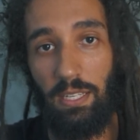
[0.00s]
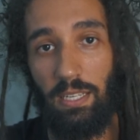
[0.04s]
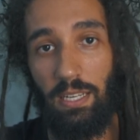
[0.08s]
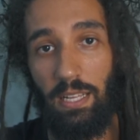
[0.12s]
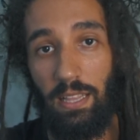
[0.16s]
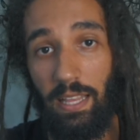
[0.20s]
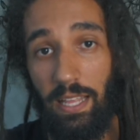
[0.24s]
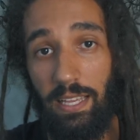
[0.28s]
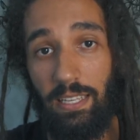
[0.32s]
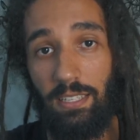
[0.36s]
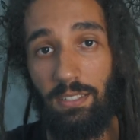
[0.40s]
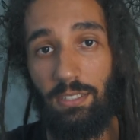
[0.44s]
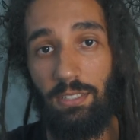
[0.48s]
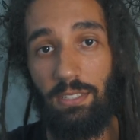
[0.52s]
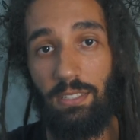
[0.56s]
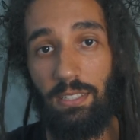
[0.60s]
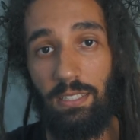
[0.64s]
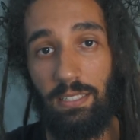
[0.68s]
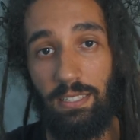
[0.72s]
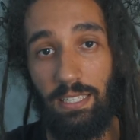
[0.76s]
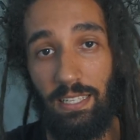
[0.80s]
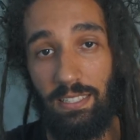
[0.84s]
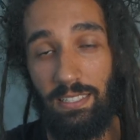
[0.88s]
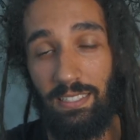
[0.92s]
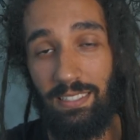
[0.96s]
a layer
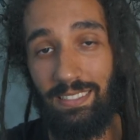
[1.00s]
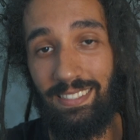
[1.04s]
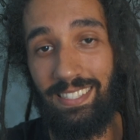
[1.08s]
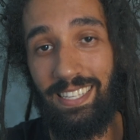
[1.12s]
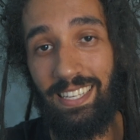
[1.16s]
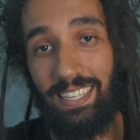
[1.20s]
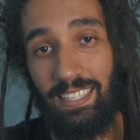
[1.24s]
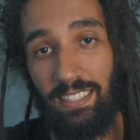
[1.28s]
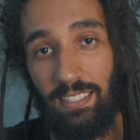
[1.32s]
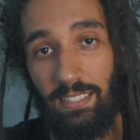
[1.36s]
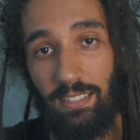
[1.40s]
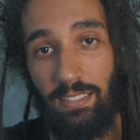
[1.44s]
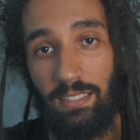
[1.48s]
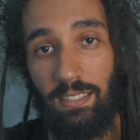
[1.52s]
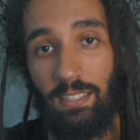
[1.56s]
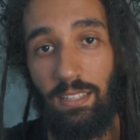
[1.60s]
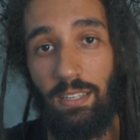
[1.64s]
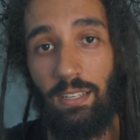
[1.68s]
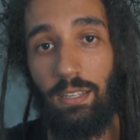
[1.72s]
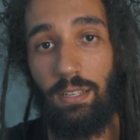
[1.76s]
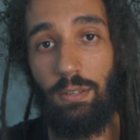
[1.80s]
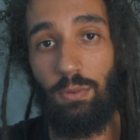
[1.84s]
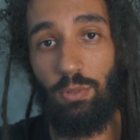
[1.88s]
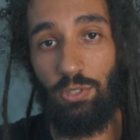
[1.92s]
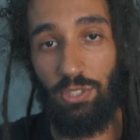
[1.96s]
that is hidden,
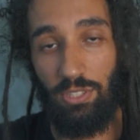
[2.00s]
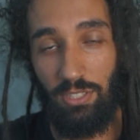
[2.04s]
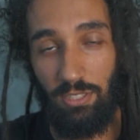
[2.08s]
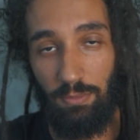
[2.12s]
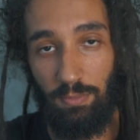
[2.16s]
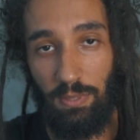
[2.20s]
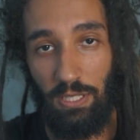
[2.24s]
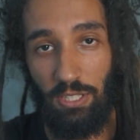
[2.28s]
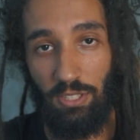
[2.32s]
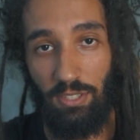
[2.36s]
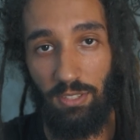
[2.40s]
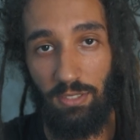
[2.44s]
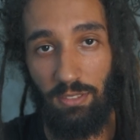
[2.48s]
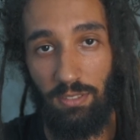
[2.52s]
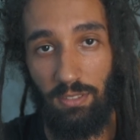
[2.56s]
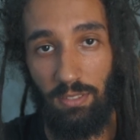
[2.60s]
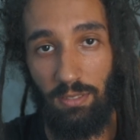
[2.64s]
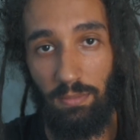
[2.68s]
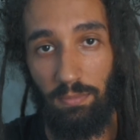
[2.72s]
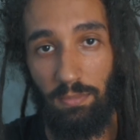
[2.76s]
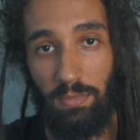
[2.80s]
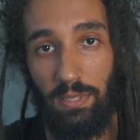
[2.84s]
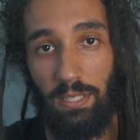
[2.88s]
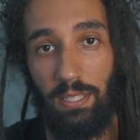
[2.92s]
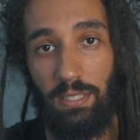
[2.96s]
which is
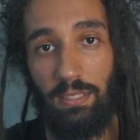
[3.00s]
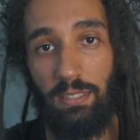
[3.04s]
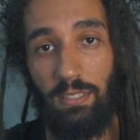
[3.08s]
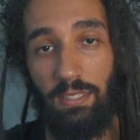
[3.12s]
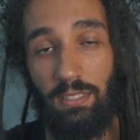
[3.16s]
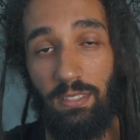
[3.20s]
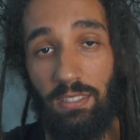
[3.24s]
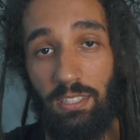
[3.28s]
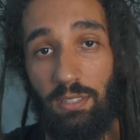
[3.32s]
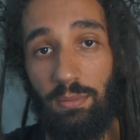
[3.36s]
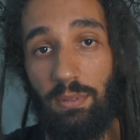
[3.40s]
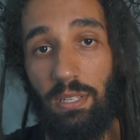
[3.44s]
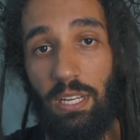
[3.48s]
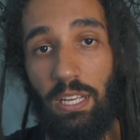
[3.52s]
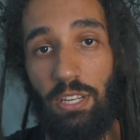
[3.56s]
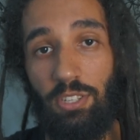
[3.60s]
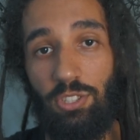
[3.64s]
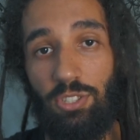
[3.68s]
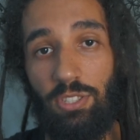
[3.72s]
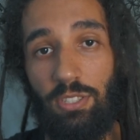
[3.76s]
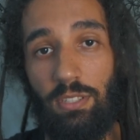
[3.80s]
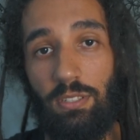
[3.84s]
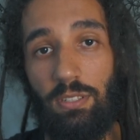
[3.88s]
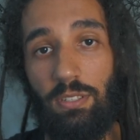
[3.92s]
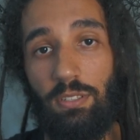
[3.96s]
speciesism, the
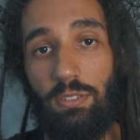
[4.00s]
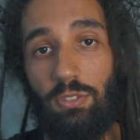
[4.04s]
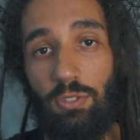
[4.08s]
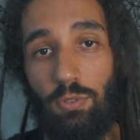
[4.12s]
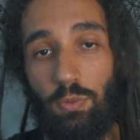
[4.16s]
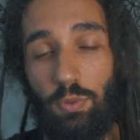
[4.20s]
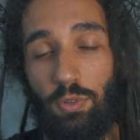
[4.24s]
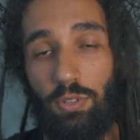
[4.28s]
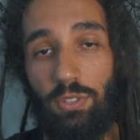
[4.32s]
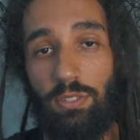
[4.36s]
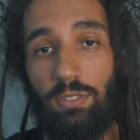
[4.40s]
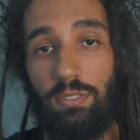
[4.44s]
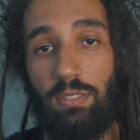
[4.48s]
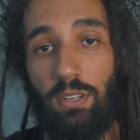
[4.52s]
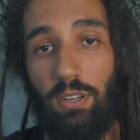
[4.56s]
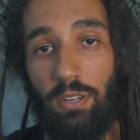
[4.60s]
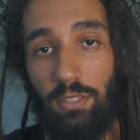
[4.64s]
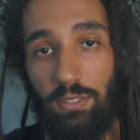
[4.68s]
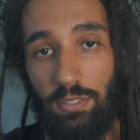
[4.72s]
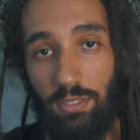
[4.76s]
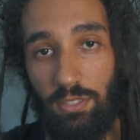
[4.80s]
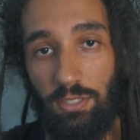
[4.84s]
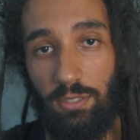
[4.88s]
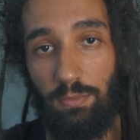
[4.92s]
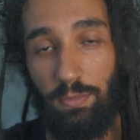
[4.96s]
discrimination towards
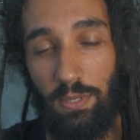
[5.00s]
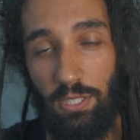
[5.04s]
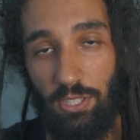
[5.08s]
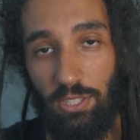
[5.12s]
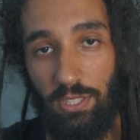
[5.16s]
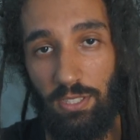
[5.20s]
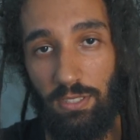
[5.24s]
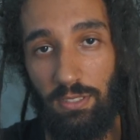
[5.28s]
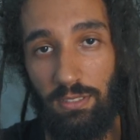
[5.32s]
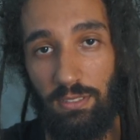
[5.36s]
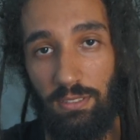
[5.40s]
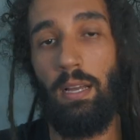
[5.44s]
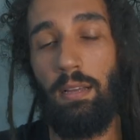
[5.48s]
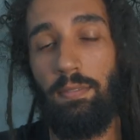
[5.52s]
other species.